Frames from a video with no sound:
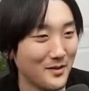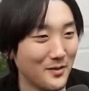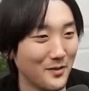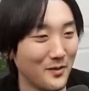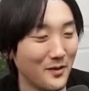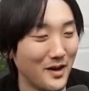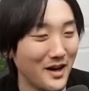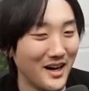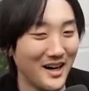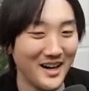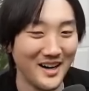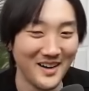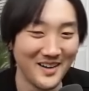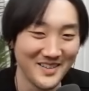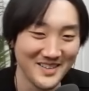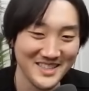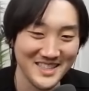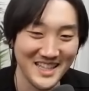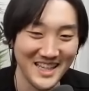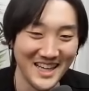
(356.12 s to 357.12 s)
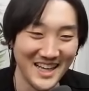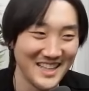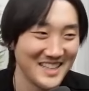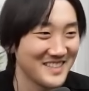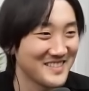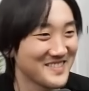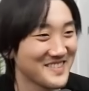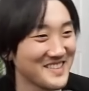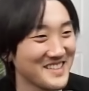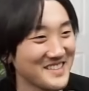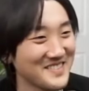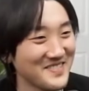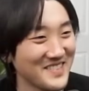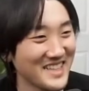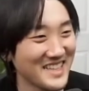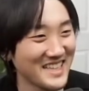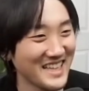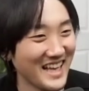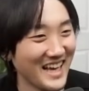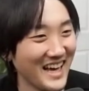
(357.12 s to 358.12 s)
Wow, Chad, you really
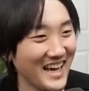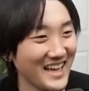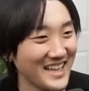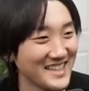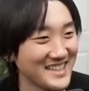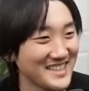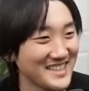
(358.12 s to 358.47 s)
mean that?